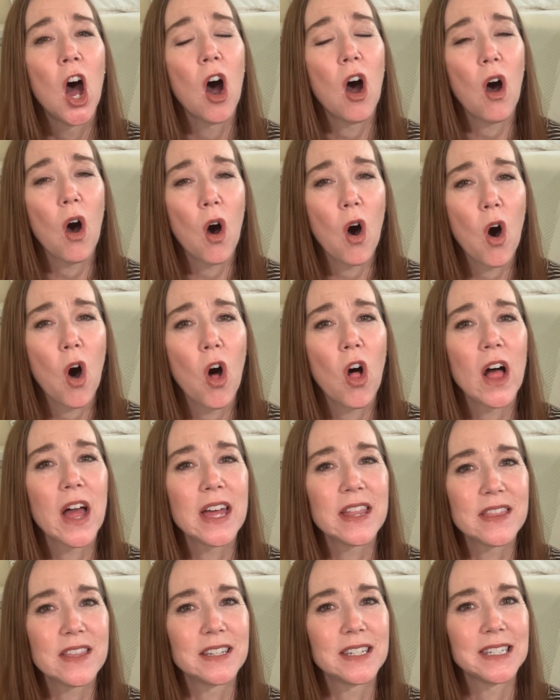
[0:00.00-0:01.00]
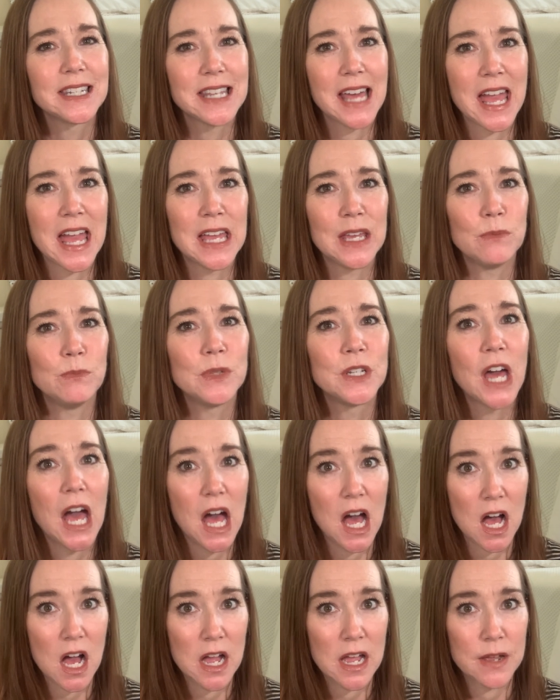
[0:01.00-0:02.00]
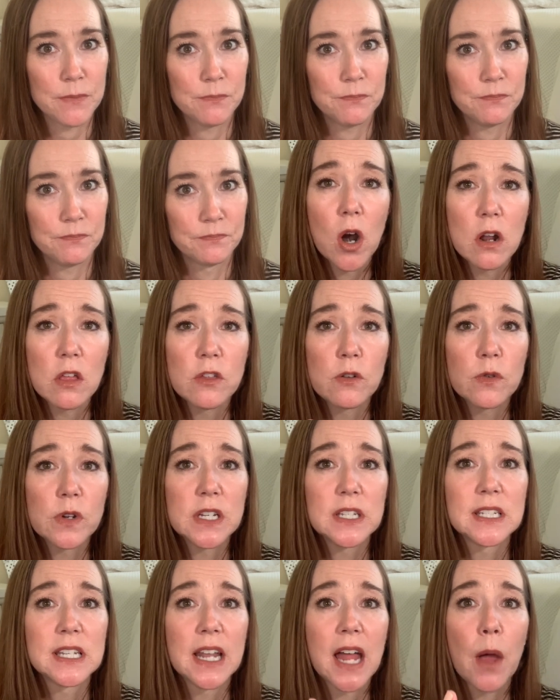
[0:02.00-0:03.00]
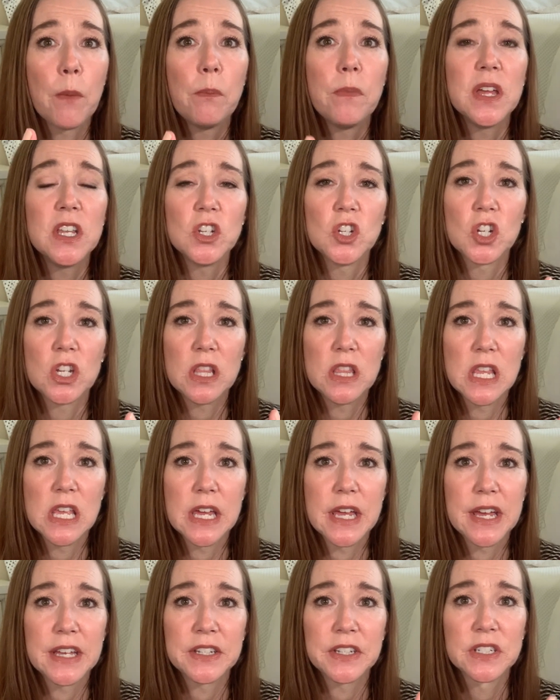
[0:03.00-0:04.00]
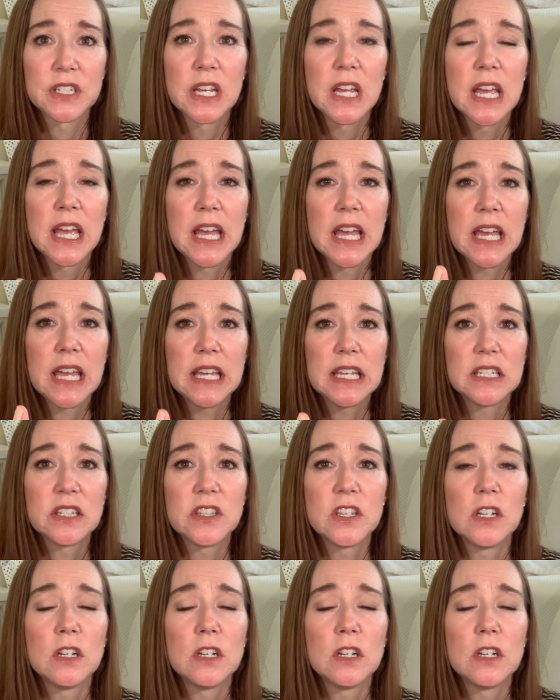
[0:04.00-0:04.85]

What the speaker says: all at the same time. Part of the reason I mention this is the